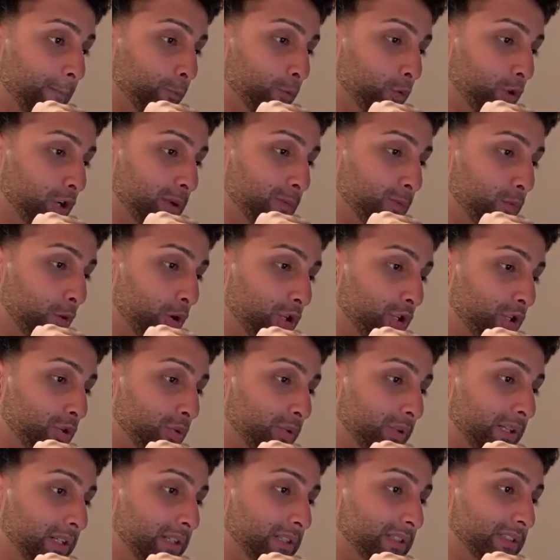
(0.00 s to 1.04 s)
3-point
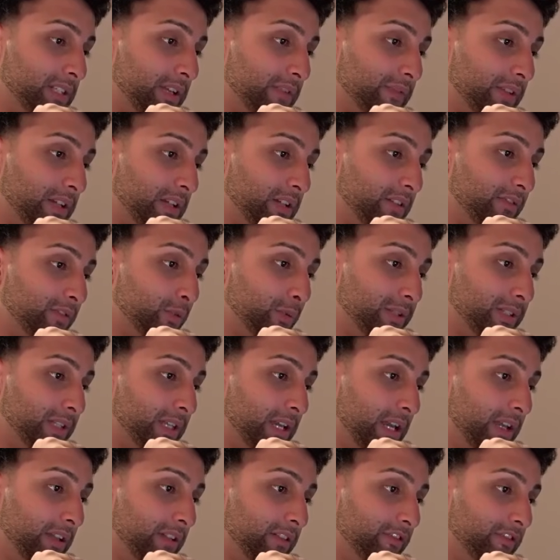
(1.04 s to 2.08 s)
shooting 7 out of
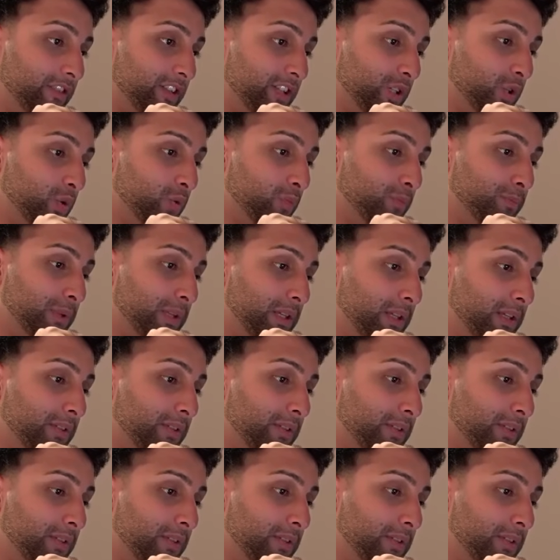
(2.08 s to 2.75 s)
28 for UP,